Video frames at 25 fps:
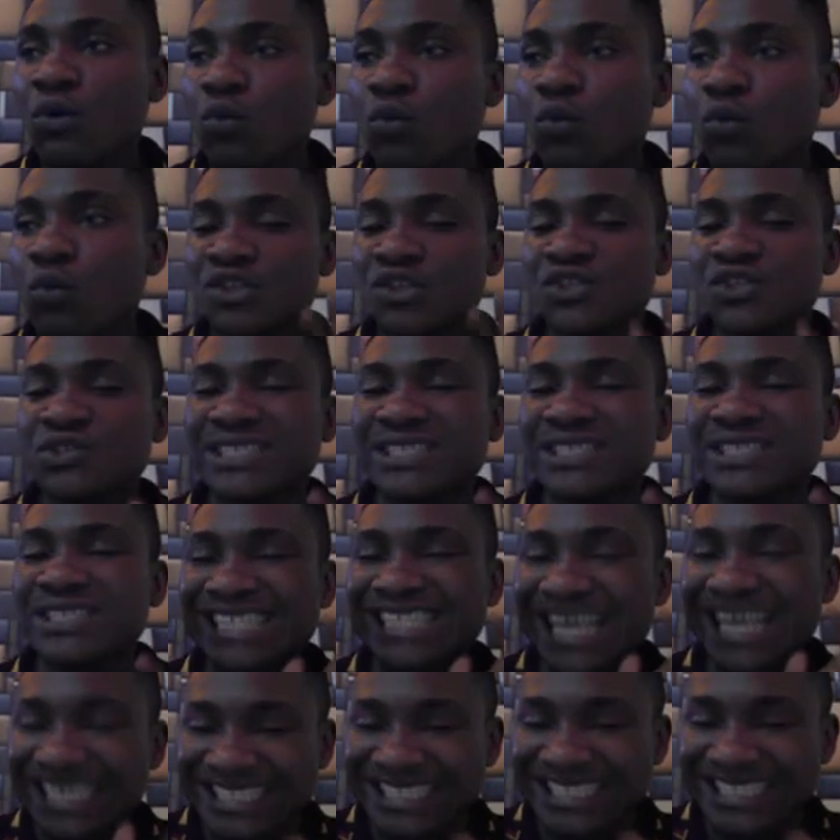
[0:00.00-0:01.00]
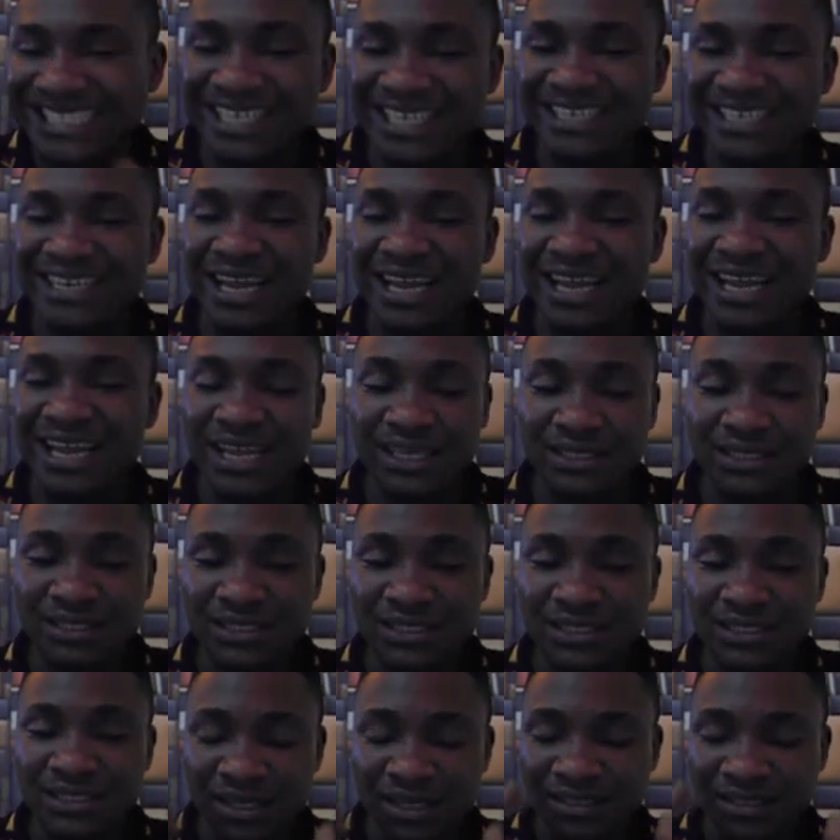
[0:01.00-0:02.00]
Once you send signal
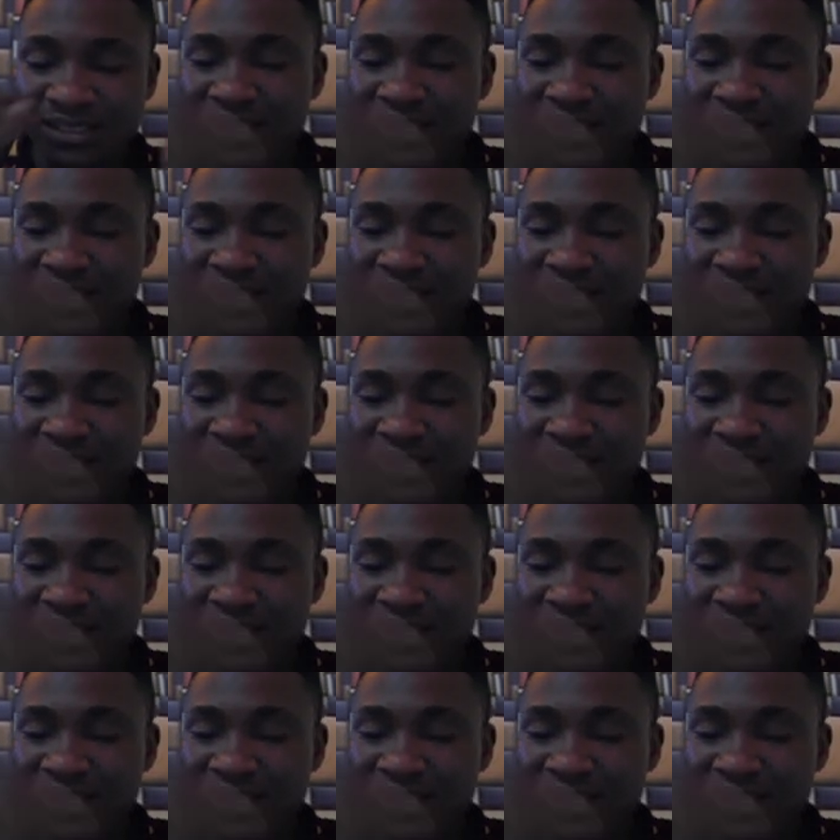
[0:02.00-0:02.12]
that